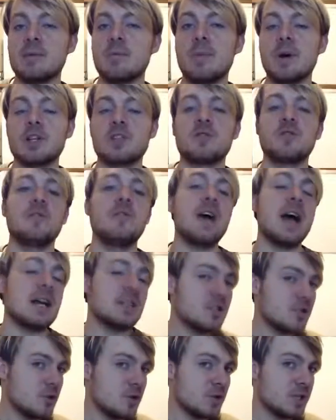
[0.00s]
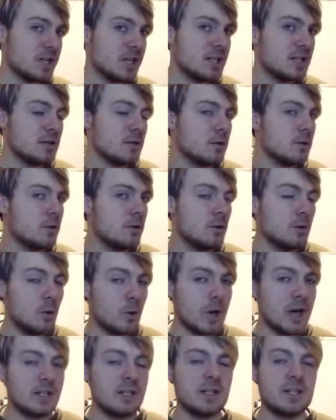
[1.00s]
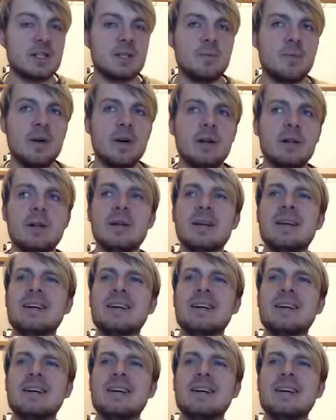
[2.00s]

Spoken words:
much faster than the Loretta spell,